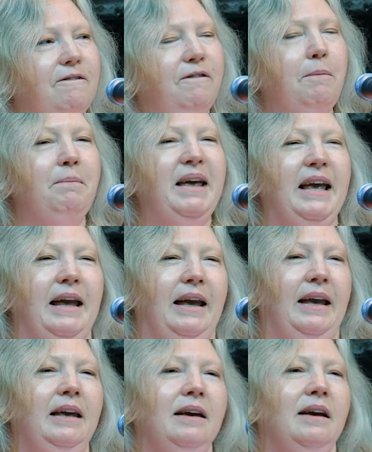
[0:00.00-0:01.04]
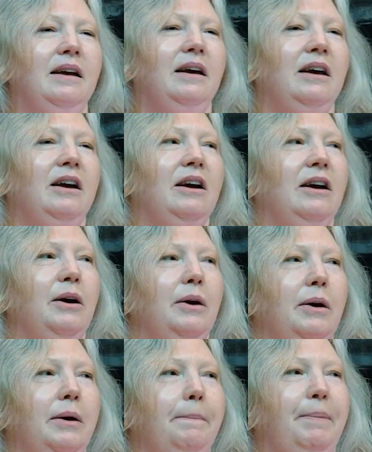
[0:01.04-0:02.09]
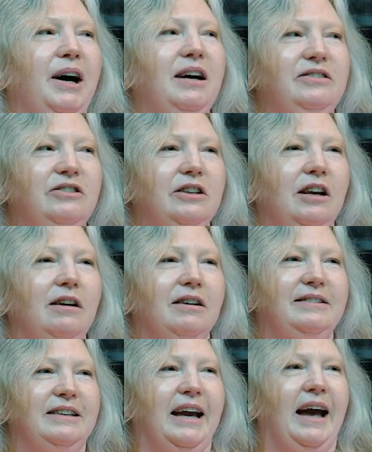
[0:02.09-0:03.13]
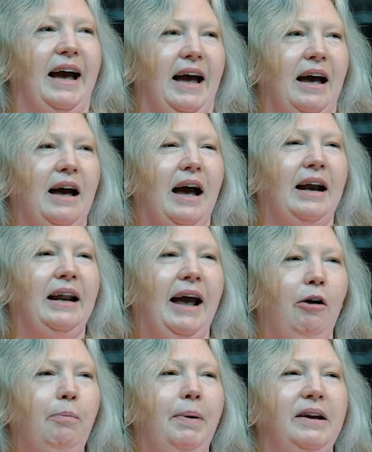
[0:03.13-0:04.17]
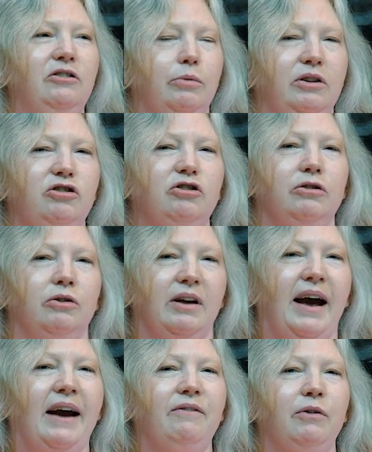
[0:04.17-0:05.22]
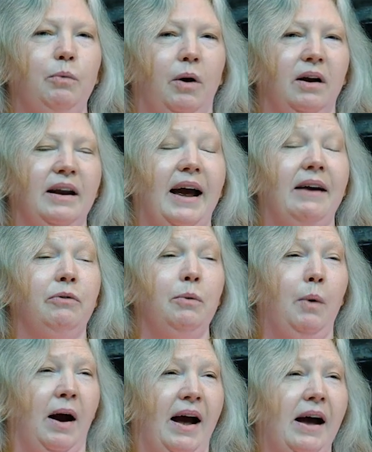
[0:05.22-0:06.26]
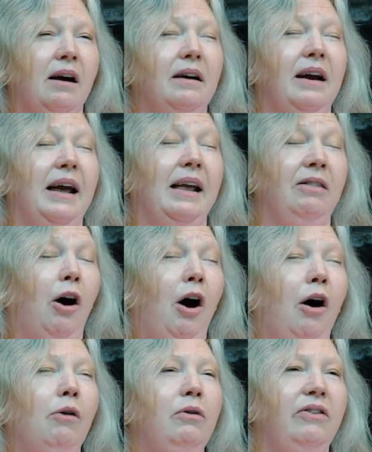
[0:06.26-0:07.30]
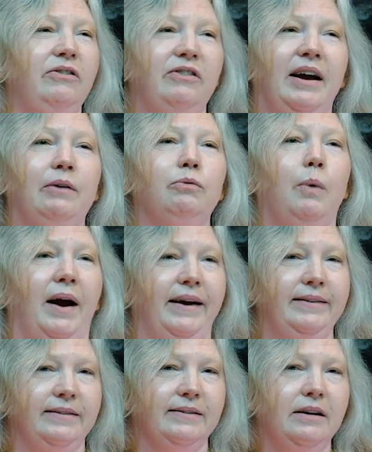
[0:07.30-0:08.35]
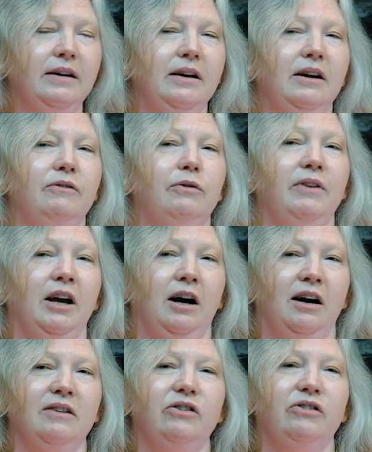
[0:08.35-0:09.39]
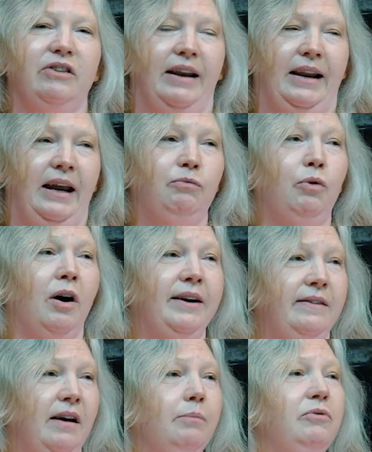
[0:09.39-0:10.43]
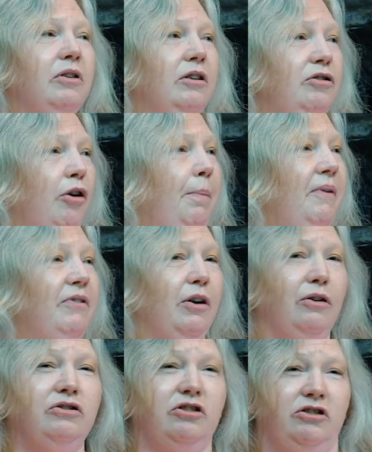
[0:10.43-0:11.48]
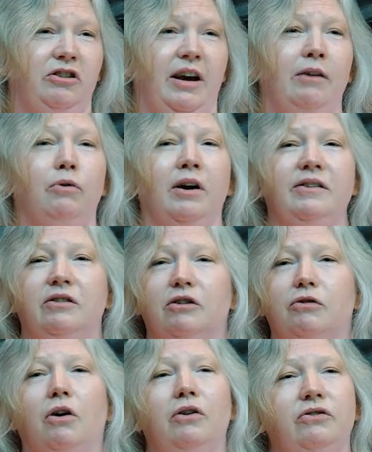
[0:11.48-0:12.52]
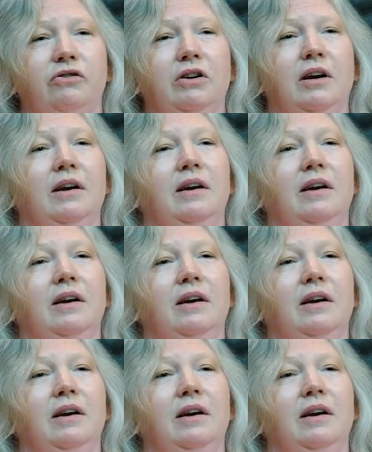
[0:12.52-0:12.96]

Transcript: for me, personalised care and helping to ensure that everyone, everywhere, in the whole of the Southwest, from the Isles of Scilly right up to the top of Gloucestershire, right across